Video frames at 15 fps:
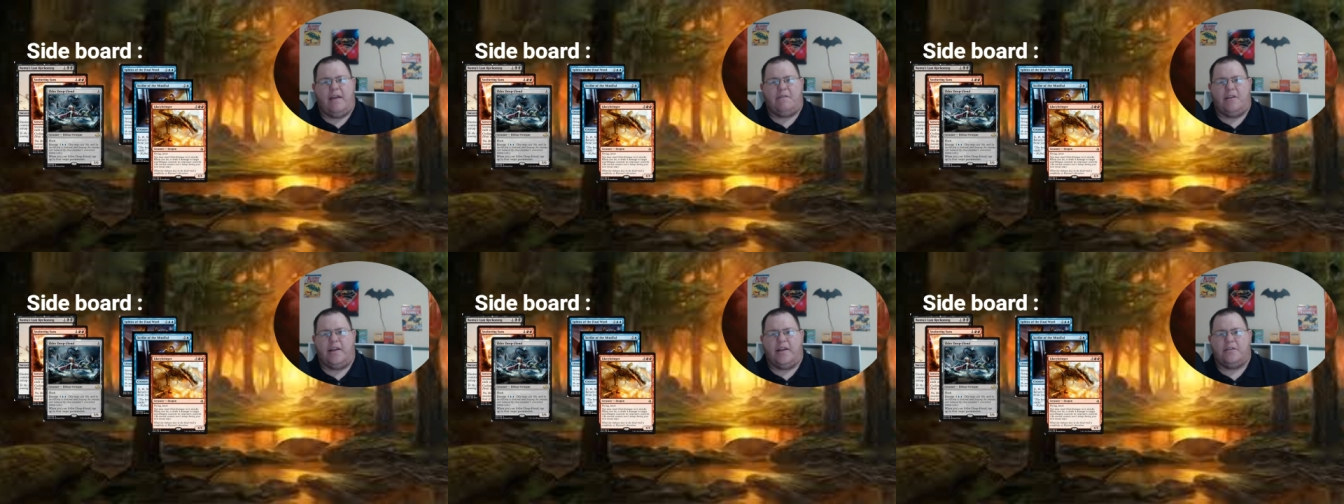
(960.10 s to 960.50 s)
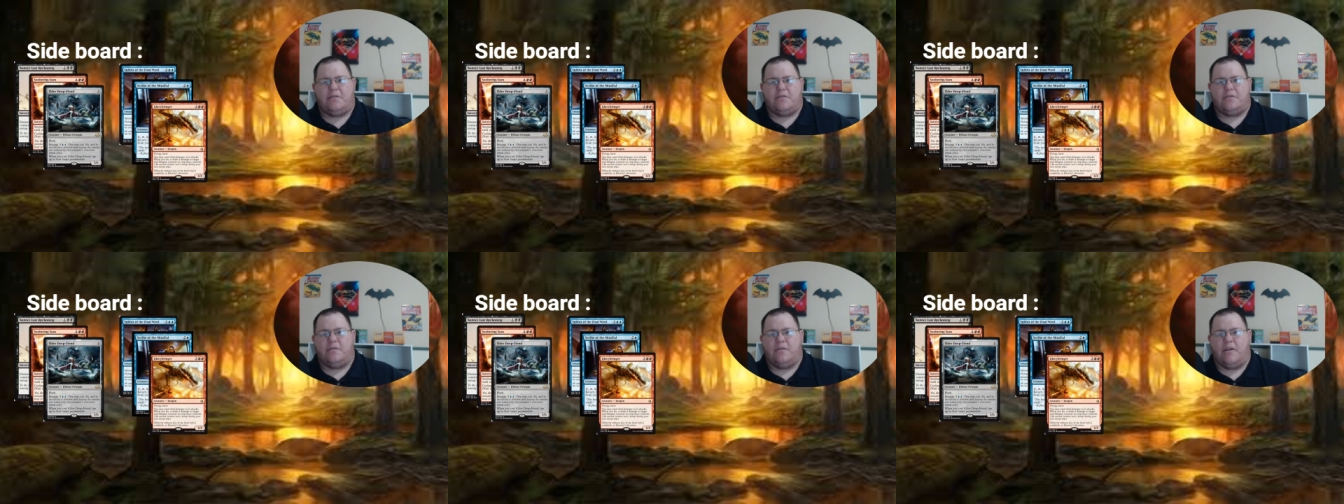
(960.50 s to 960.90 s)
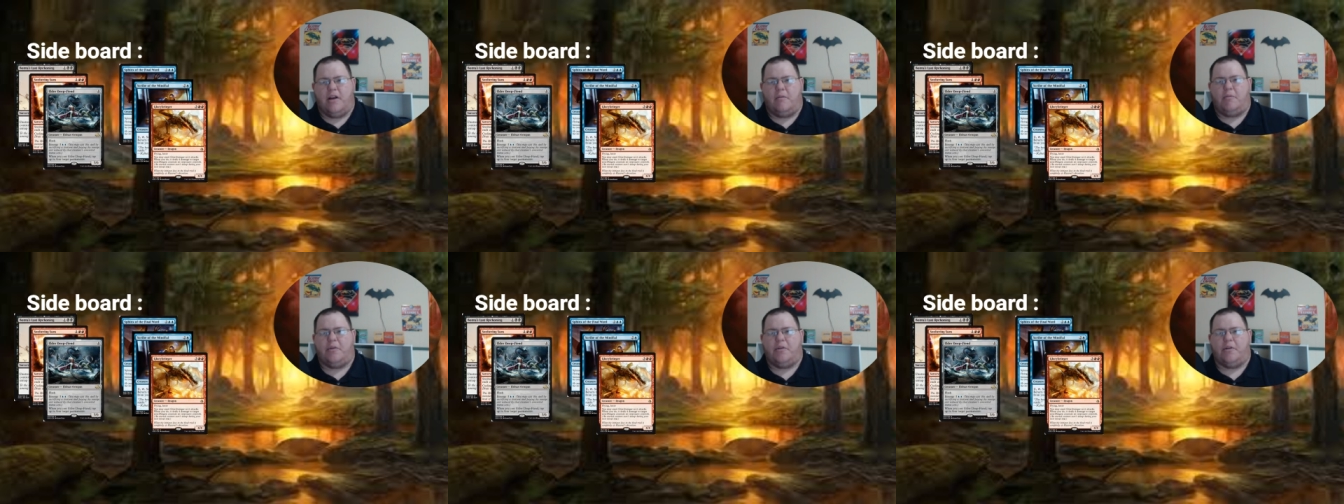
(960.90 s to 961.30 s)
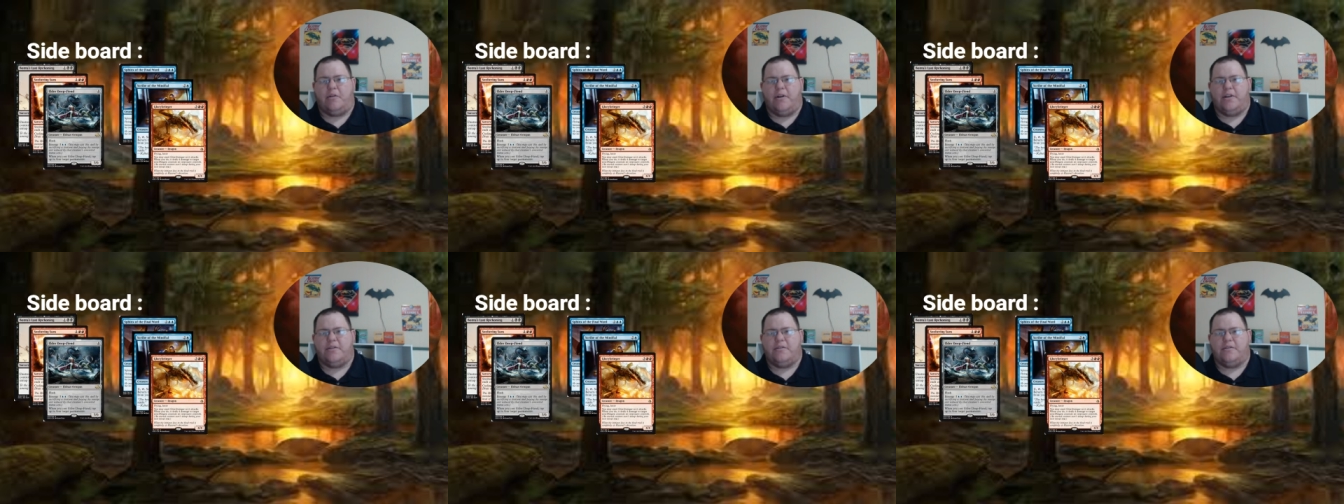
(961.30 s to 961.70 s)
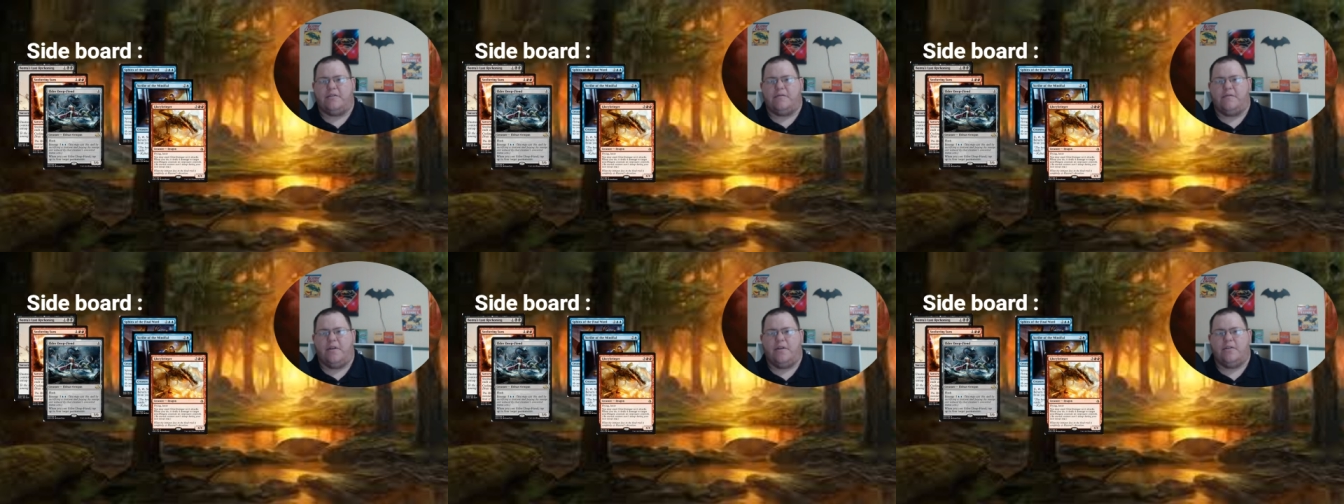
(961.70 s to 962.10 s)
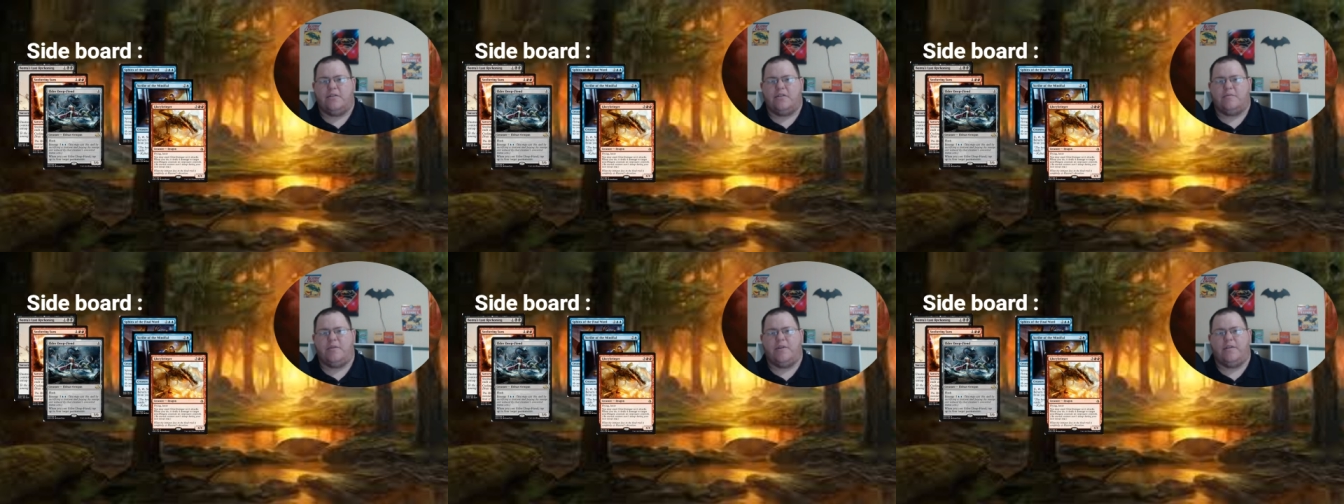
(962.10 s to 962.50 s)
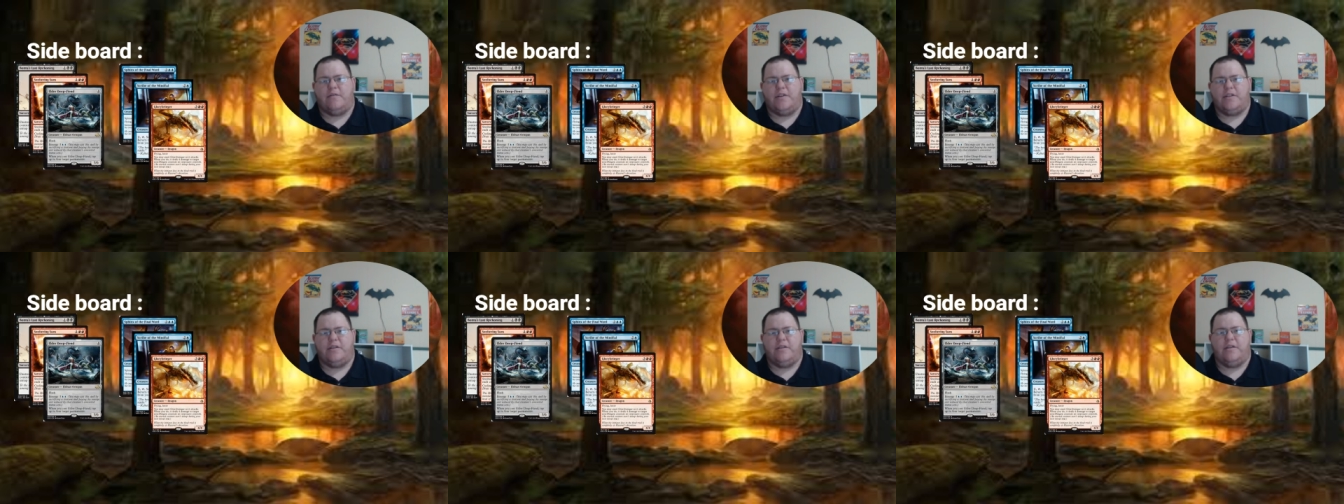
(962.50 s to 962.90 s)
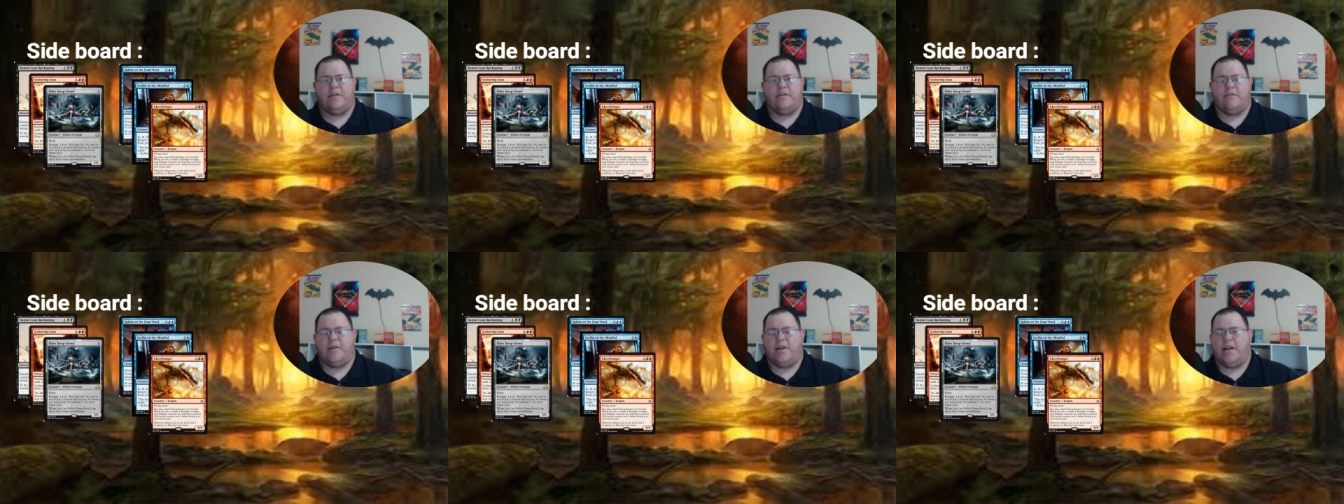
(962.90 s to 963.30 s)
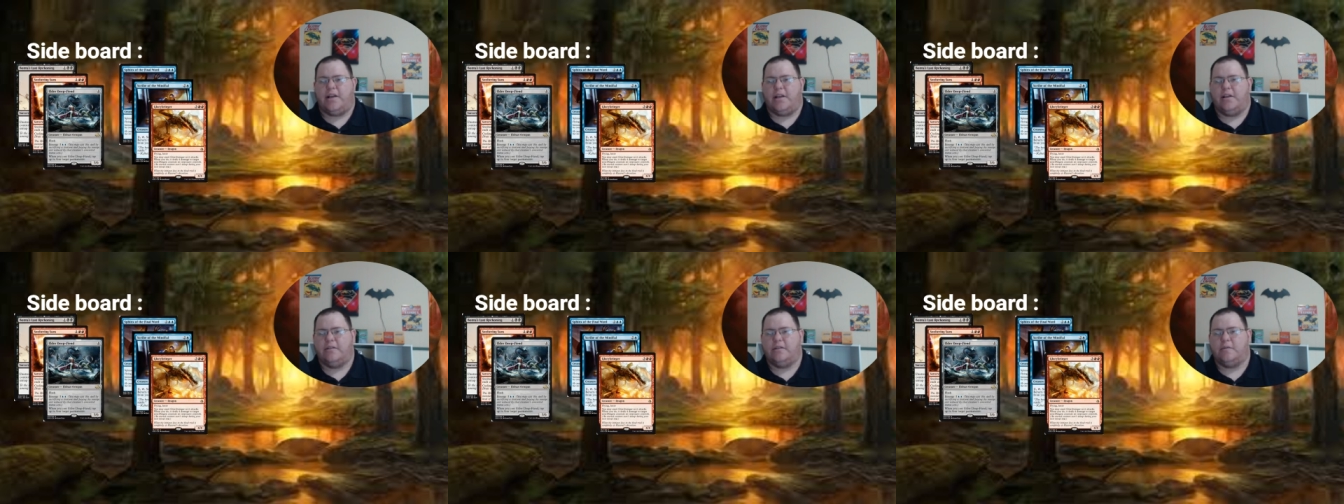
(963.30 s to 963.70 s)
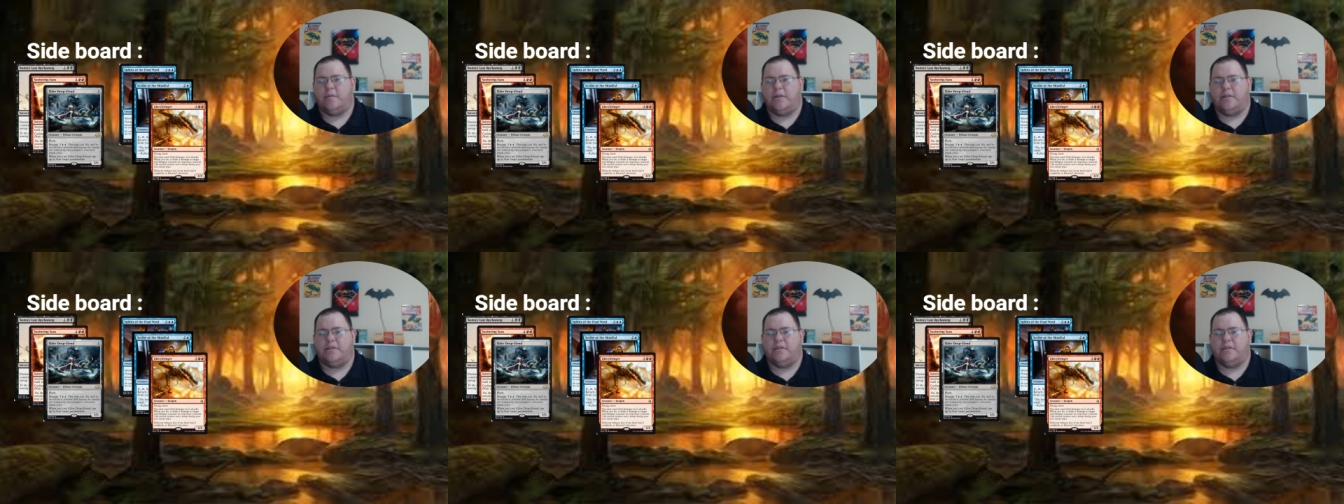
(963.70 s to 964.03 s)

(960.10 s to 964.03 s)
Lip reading: answers to a couple of your creatures at first, but eventually they're going to run out of kill spells,